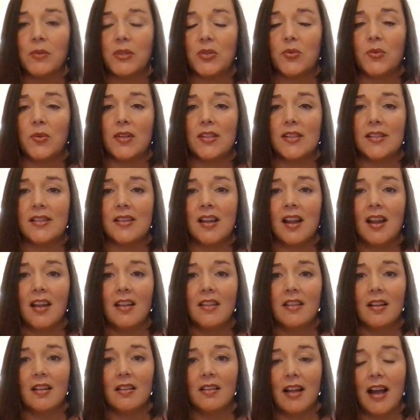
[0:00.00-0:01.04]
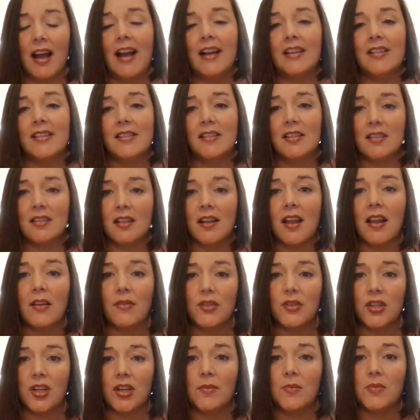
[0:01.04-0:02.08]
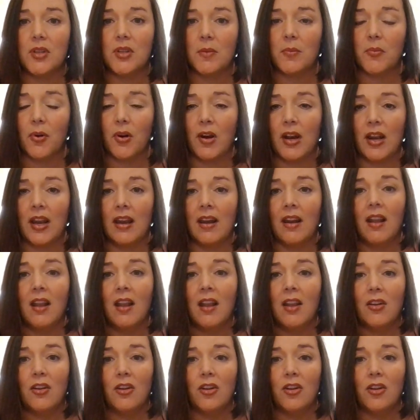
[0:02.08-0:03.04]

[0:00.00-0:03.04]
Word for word: which was the last slave ship to bring